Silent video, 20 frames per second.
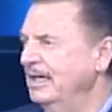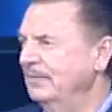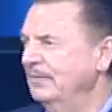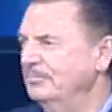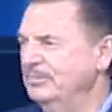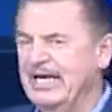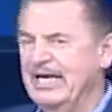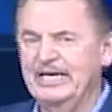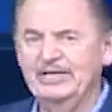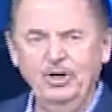
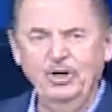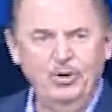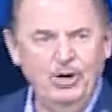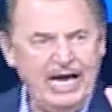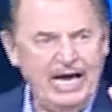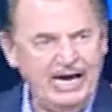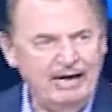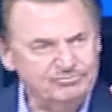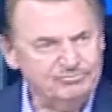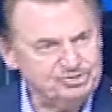But I know
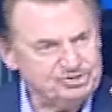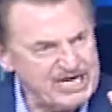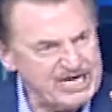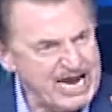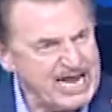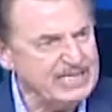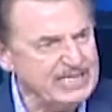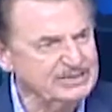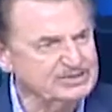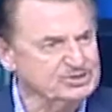I have
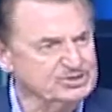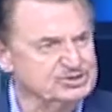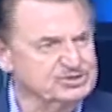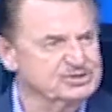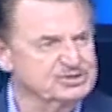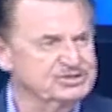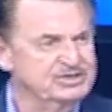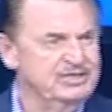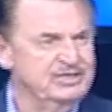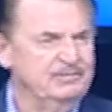
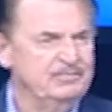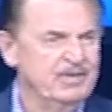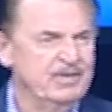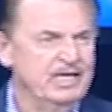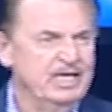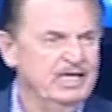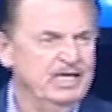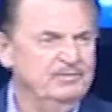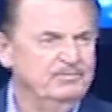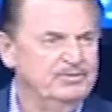challenges.
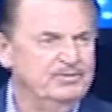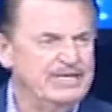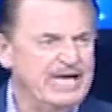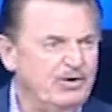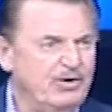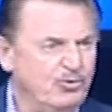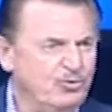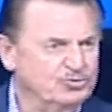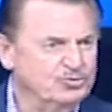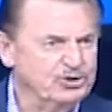But I
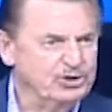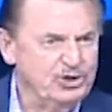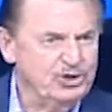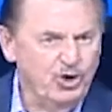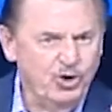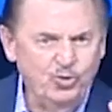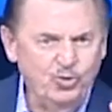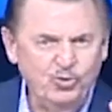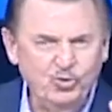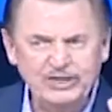want to
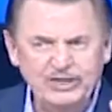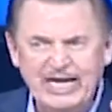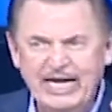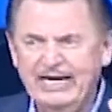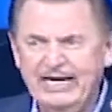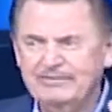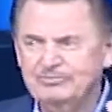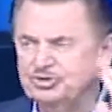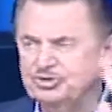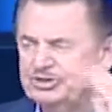know when I
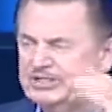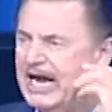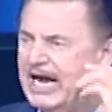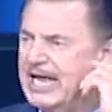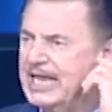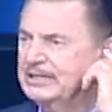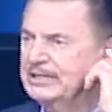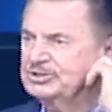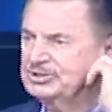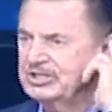have
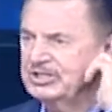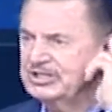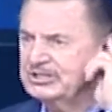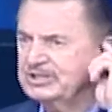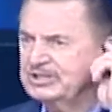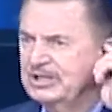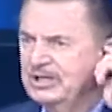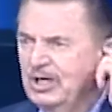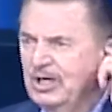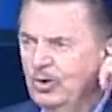
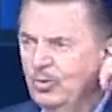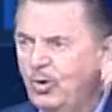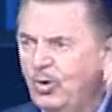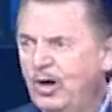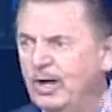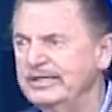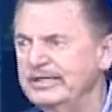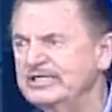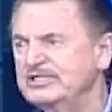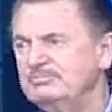challenges,
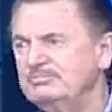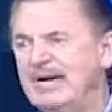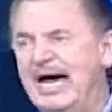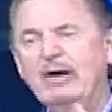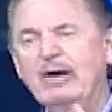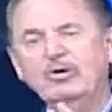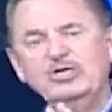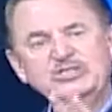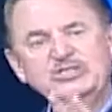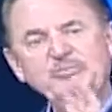what is
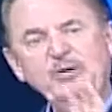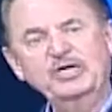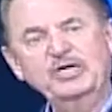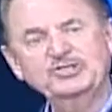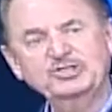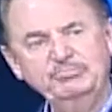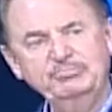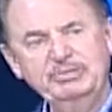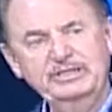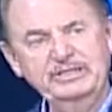my
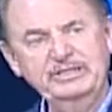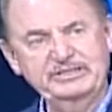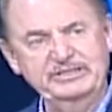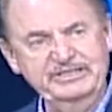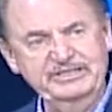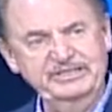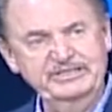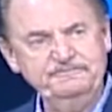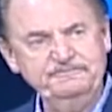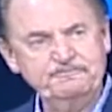
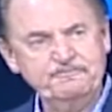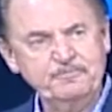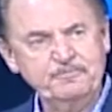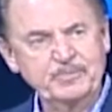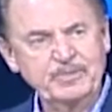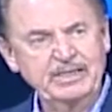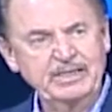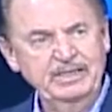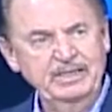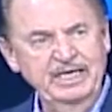responsibility
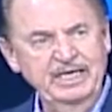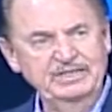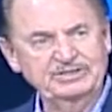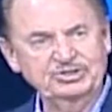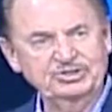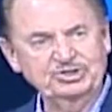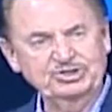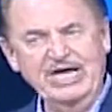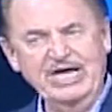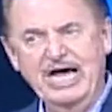as a
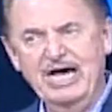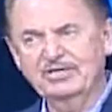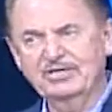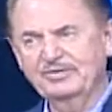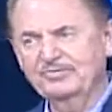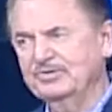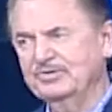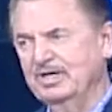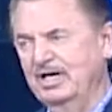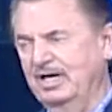child
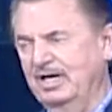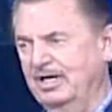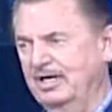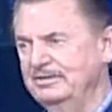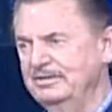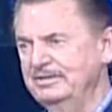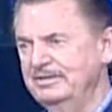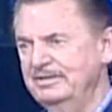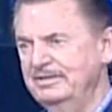of God